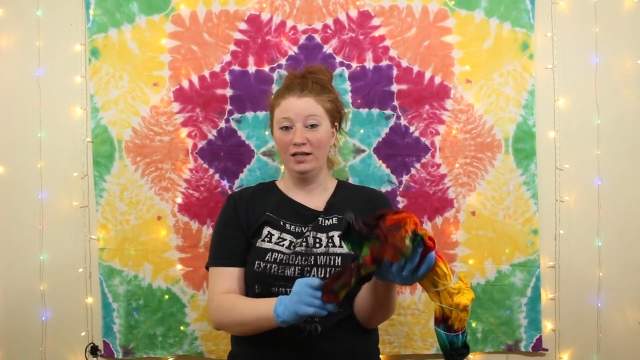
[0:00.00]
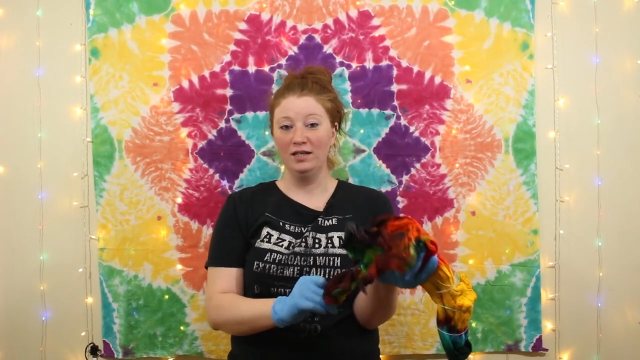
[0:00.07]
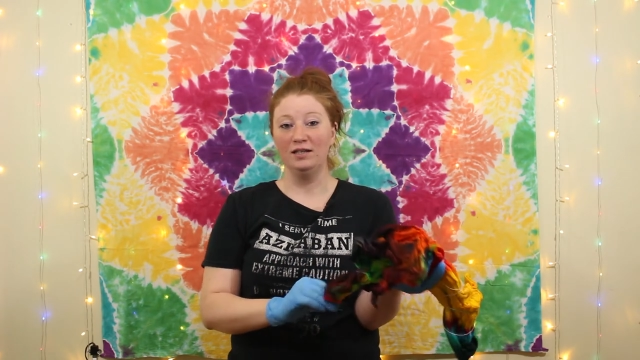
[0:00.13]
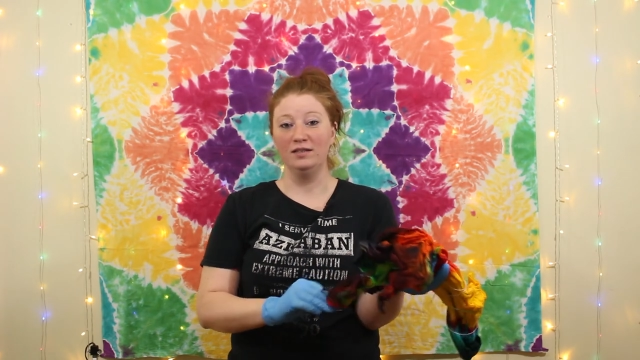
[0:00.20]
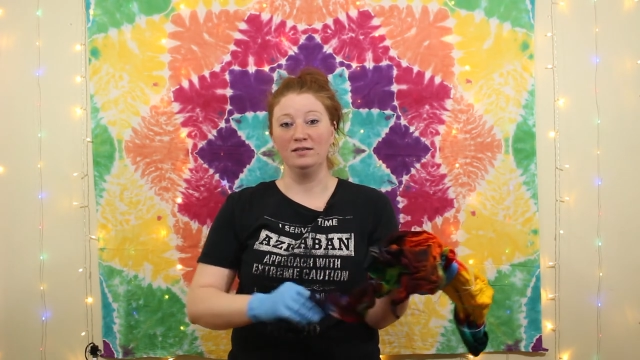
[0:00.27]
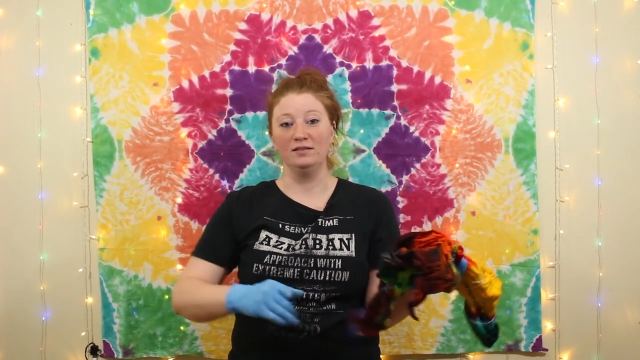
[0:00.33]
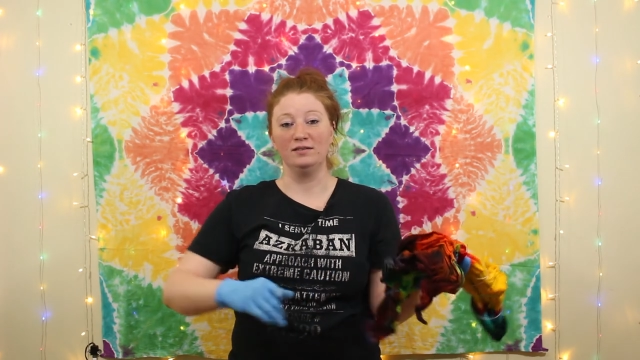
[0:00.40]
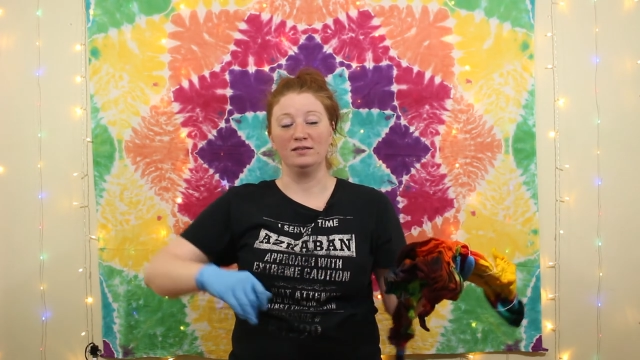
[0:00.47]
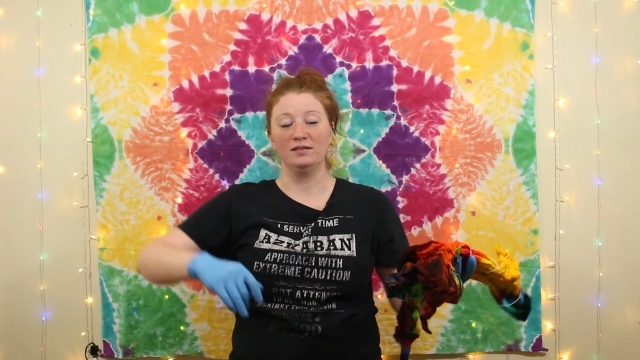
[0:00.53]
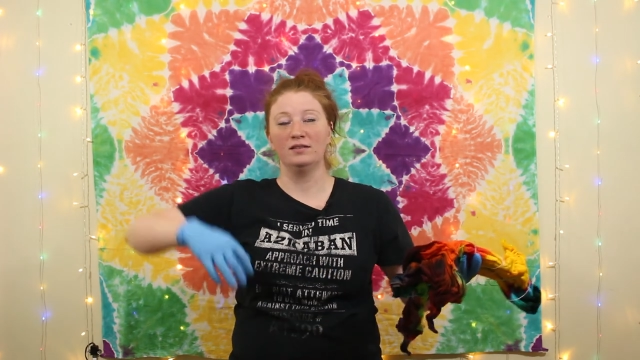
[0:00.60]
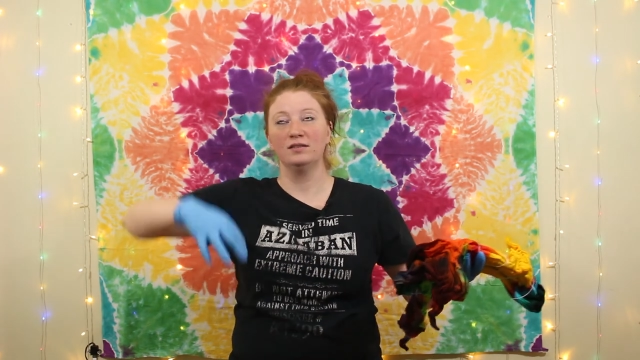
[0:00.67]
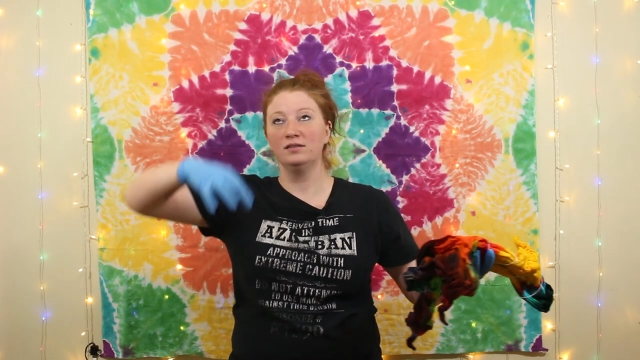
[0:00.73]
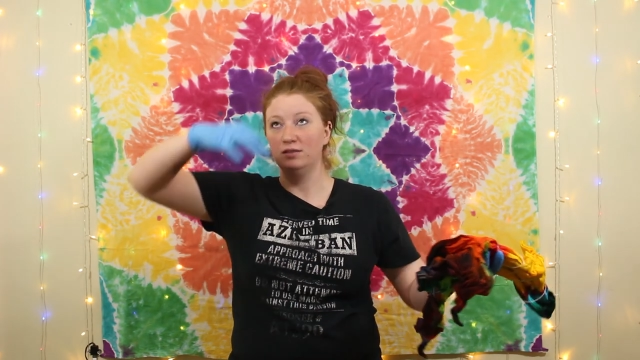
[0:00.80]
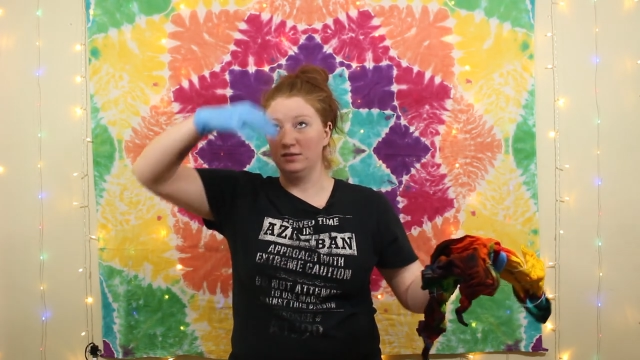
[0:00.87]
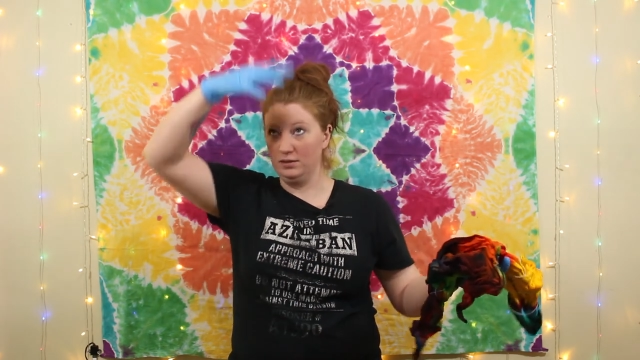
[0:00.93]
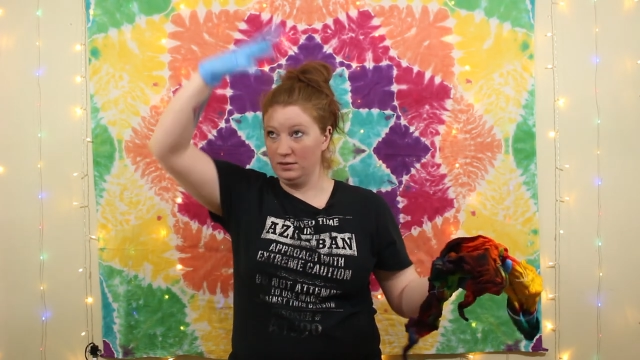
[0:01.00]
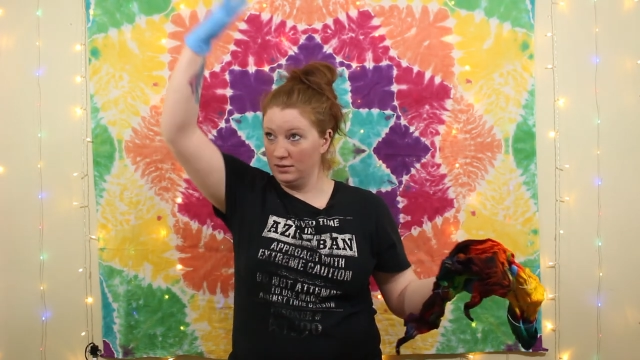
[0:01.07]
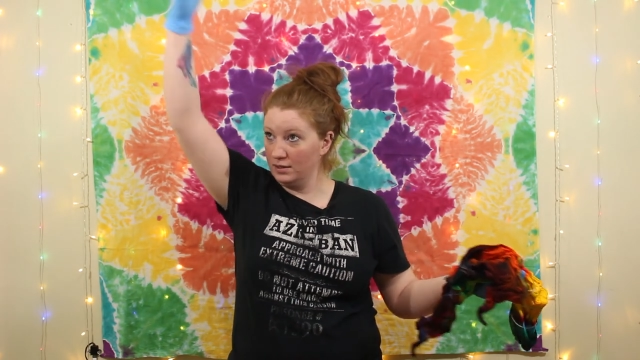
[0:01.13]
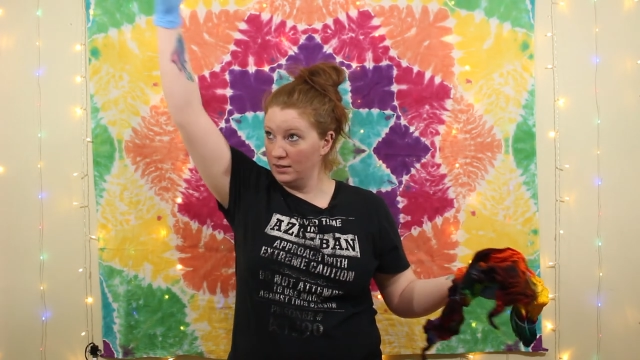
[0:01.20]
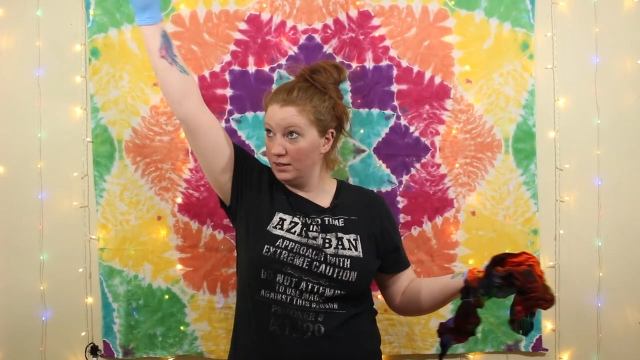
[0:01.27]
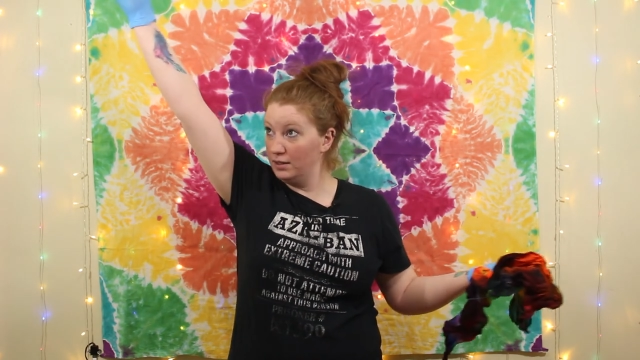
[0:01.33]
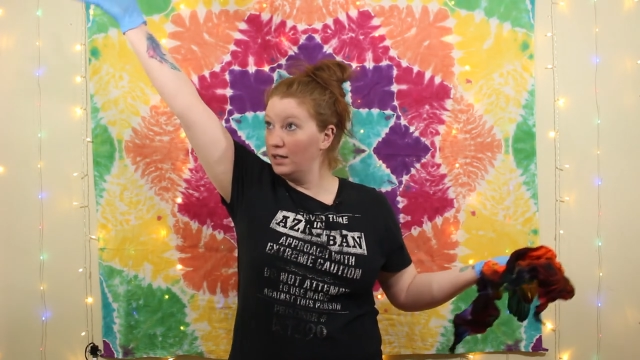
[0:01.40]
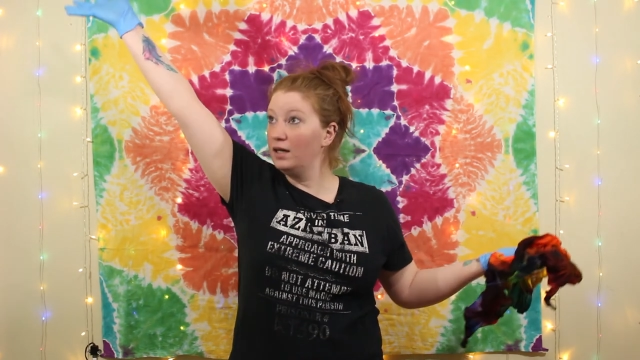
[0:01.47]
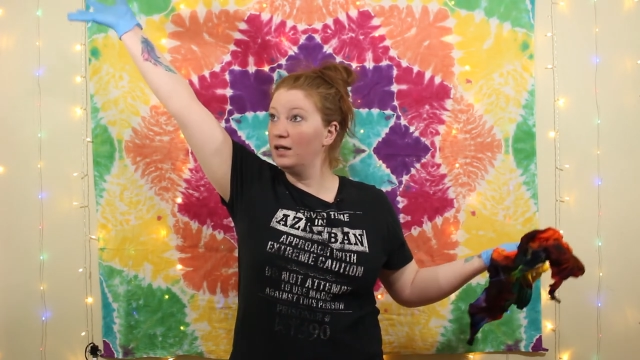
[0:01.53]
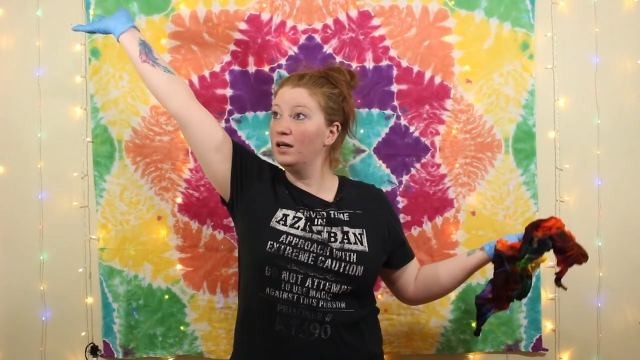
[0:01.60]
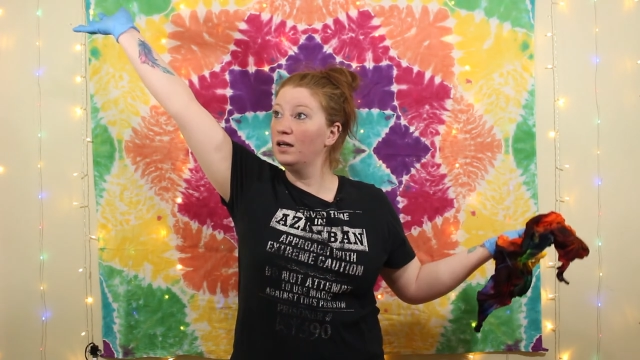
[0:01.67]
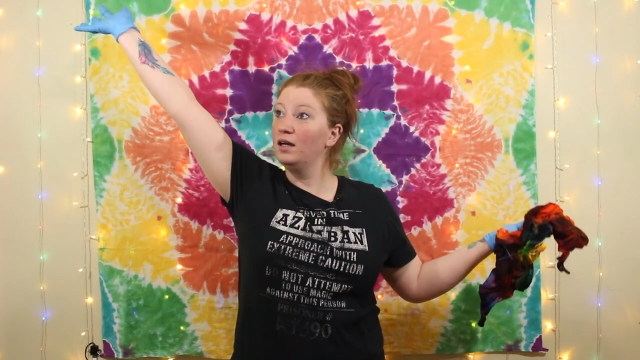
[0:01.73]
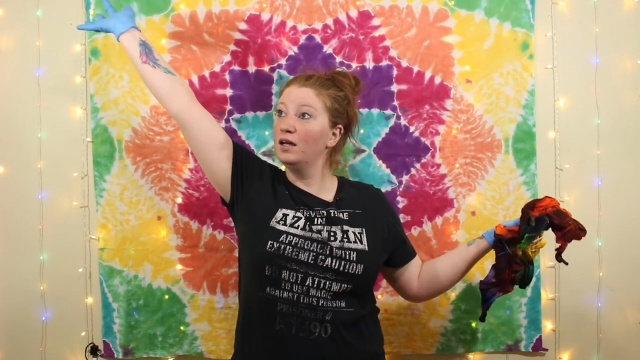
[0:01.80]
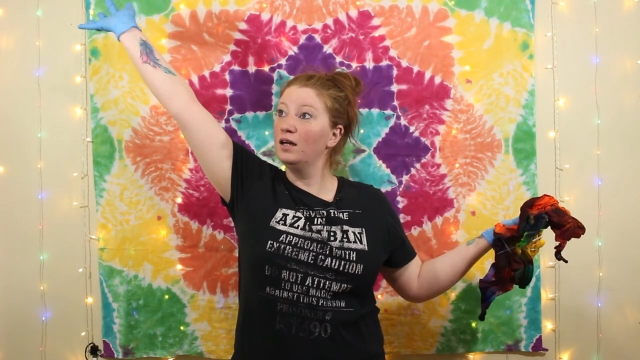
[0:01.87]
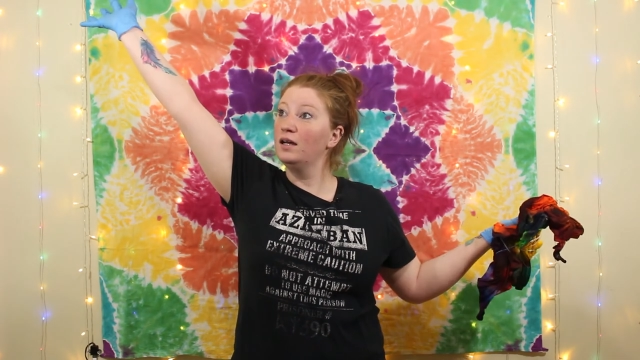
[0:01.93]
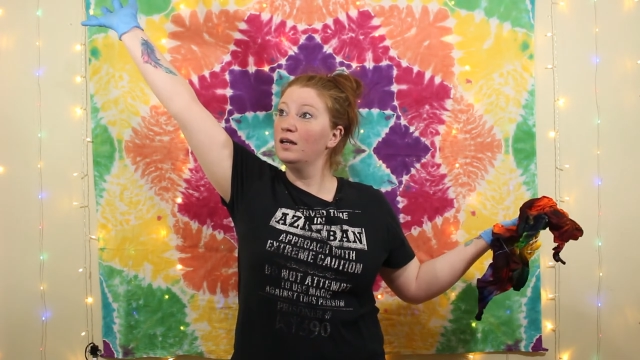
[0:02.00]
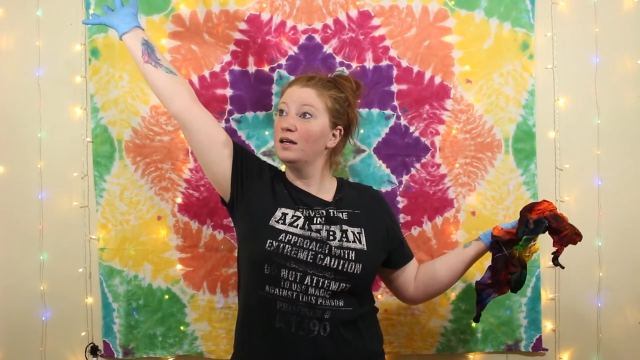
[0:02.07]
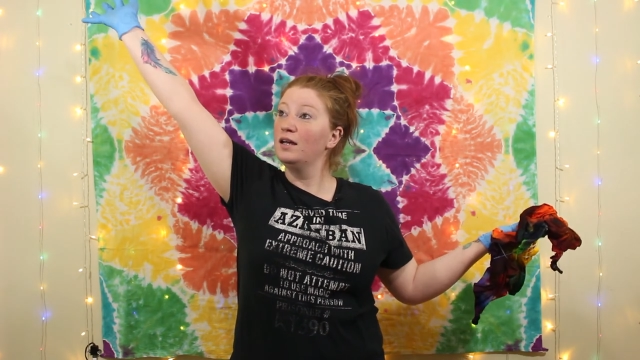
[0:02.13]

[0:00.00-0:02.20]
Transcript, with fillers: is dun,